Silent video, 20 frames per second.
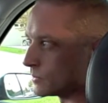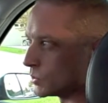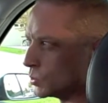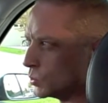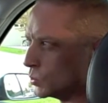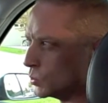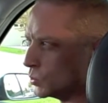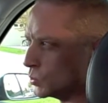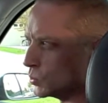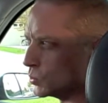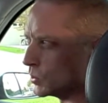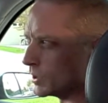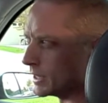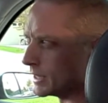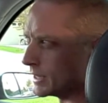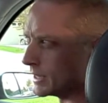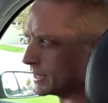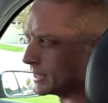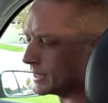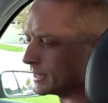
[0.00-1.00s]
Ooh,
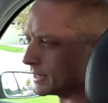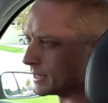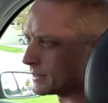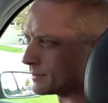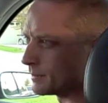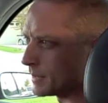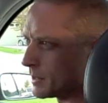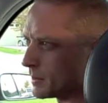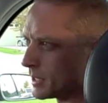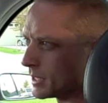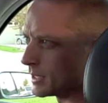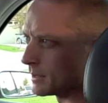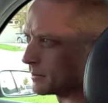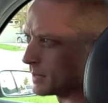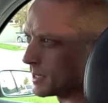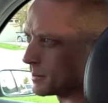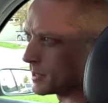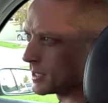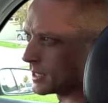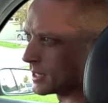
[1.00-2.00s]

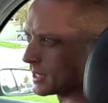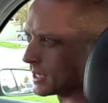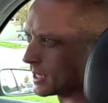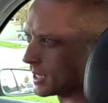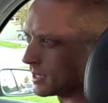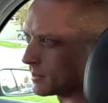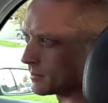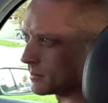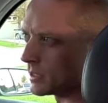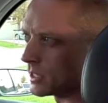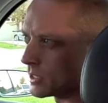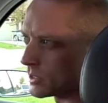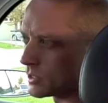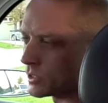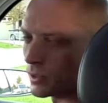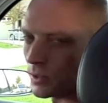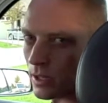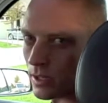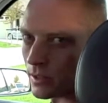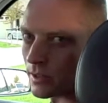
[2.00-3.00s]
maybe in the near
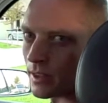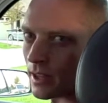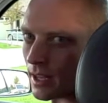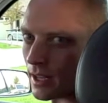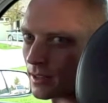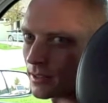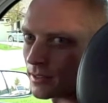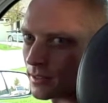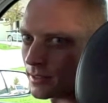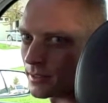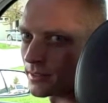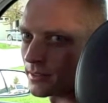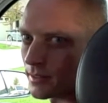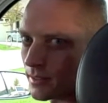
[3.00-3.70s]
200,000.